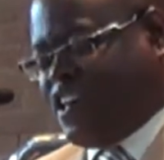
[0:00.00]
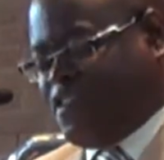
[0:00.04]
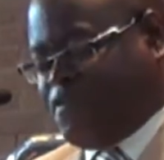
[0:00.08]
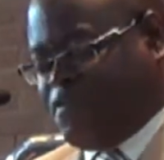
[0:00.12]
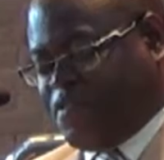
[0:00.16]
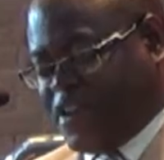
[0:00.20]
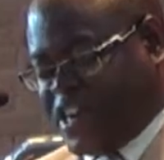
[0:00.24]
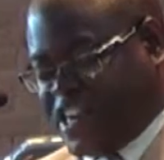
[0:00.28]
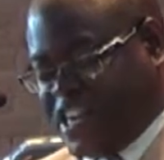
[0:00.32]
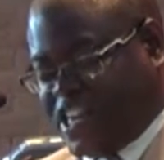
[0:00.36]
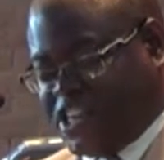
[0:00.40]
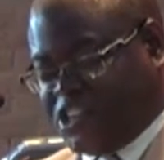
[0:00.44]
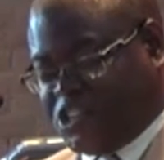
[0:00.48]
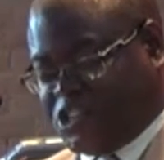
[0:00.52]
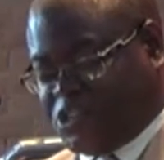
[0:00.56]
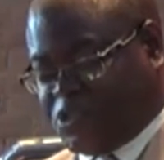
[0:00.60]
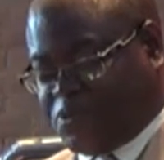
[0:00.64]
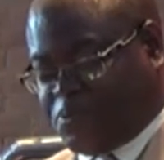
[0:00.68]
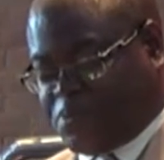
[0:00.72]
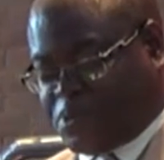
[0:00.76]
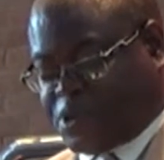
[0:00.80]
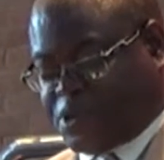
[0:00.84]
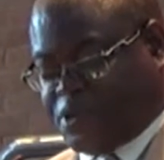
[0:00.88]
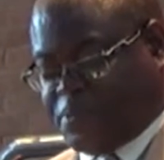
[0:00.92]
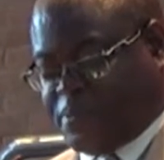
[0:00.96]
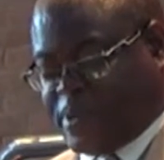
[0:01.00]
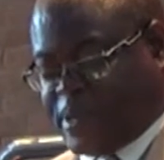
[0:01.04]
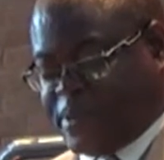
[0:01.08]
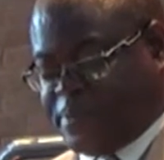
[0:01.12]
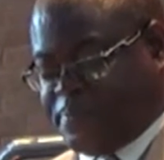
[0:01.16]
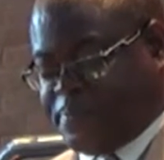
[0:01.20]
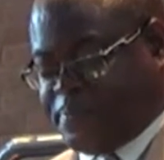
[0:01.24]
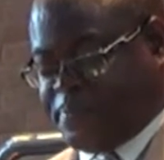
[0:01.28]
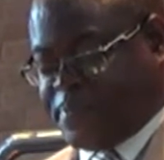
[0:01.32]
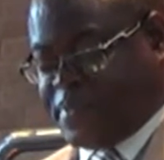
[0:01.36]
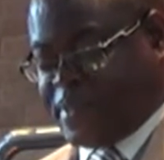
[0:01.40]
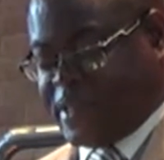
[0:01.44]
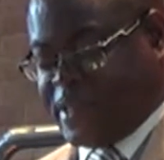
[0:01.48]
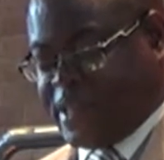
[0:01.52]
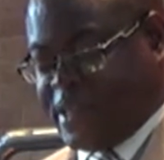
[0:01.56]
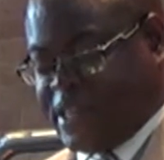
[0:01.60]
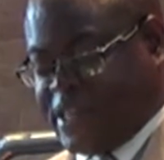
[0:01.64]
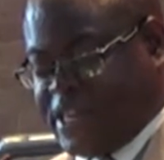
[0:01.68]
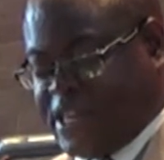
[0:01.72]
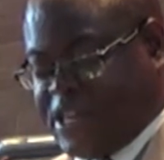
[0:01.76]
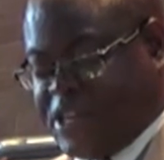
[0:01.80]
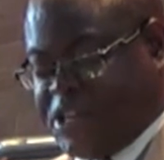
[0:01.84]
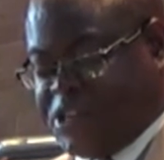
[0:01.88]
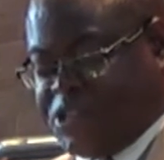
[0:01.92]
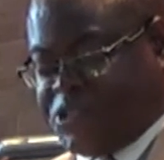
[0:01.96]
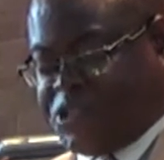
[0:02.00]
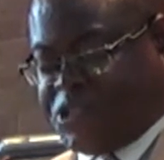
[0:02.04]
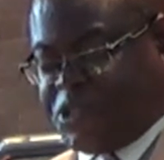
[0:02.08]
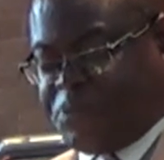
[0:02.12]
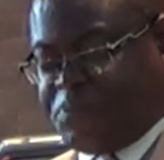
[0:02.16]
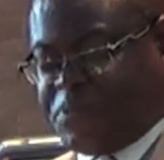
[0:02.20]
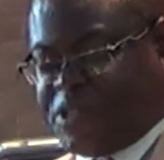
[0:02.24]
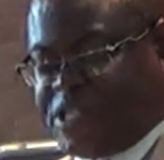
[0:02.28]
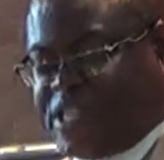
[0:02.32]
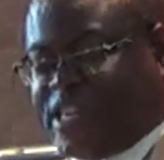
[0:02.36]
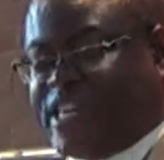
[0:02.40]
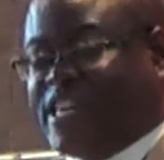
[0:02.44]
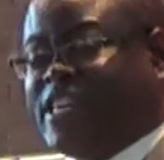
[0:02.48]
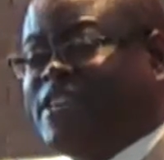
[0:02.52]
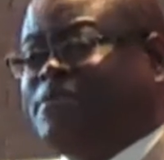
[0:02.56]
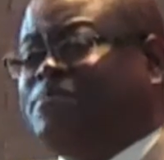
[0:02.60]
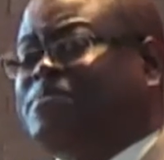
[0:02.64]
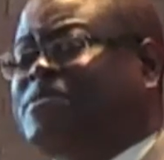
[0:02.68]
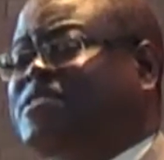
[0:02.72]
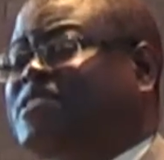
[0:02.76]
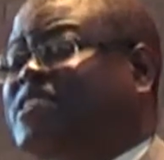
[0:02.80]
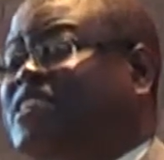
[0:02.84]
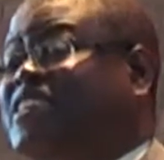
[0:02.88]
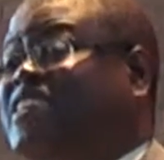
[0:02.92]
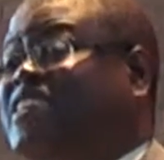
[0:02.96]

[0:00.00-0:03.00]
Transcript: a financial problem. Sometimes